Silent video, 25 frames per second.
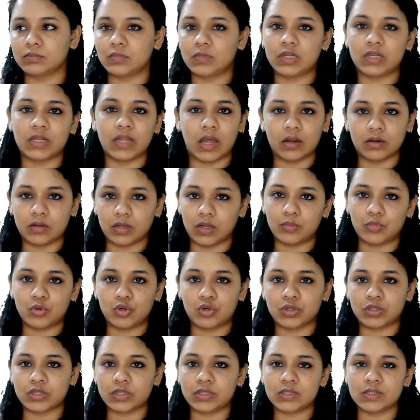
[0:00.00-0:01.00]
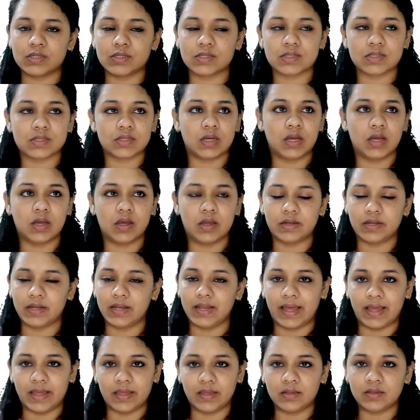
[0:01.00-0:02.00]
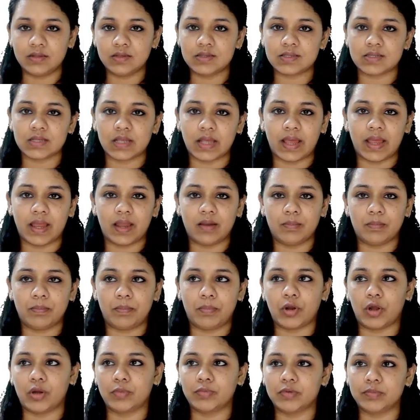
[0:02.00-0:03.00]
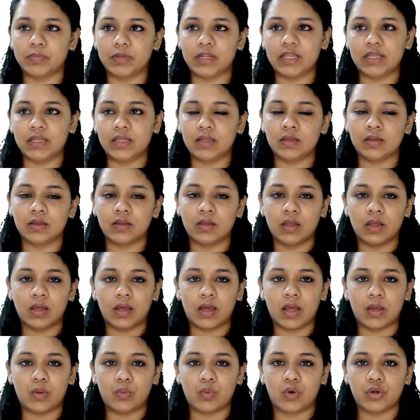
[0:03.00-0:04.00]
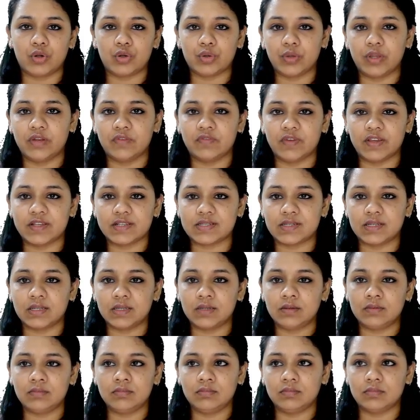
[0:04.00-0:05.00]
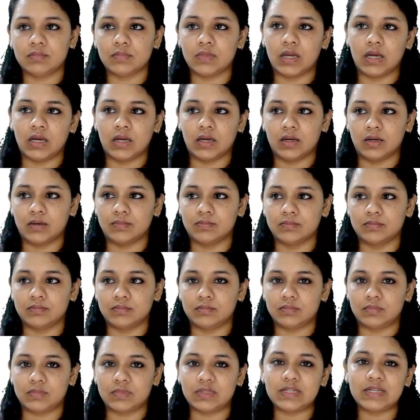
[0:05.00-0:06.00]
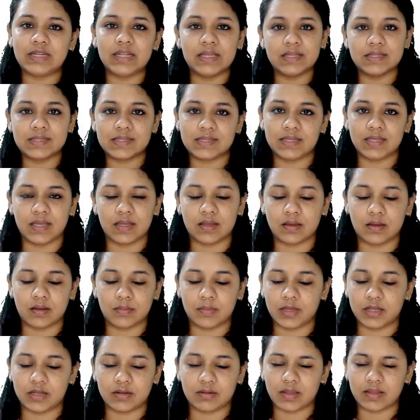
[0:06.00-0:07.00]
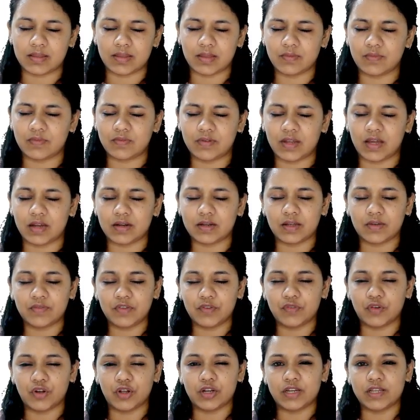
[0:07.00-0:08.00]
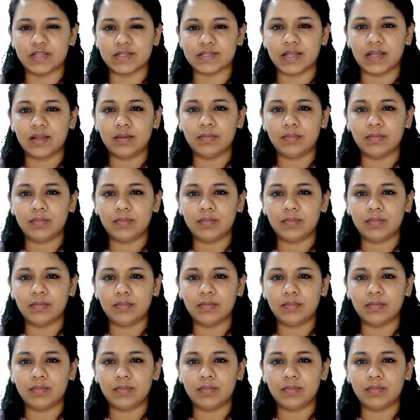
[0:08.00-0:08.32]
Tata Motors, Reliance, and probably I want to invest in TC. I mean, I think Tata we've already said,